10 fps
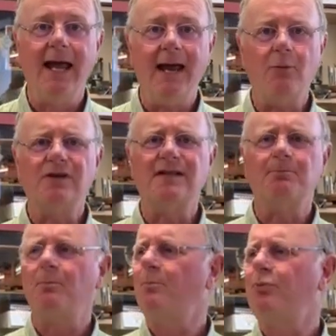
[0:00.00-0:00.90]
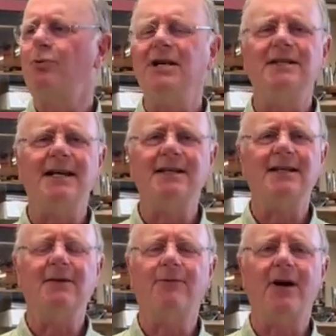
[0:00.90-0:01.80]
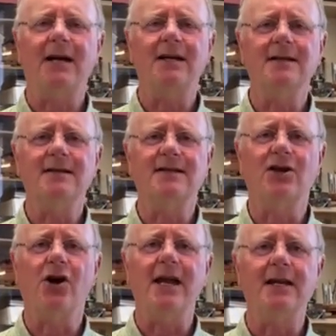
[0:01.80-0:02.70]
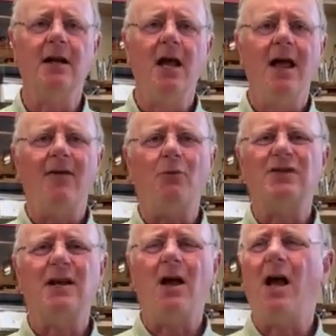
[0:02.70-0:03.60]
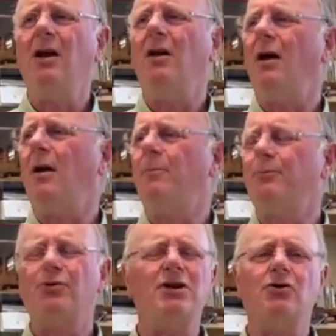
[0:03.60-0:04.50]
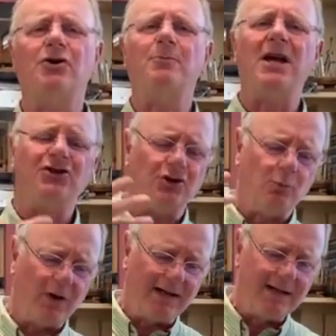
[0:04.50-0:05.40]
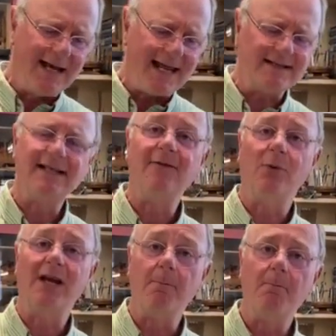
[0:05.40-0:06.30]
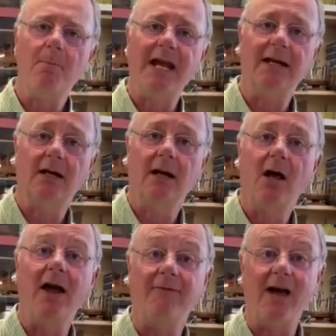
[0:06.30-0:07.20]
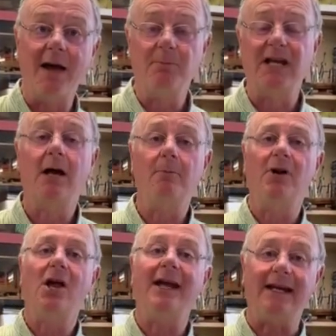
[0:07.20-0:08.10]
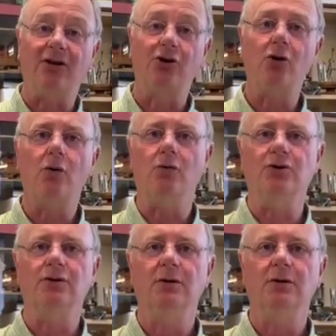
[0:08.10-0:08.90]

It was predating Frankenstein. There was a, a, a preoccupation with let's see if we can make life and become like God.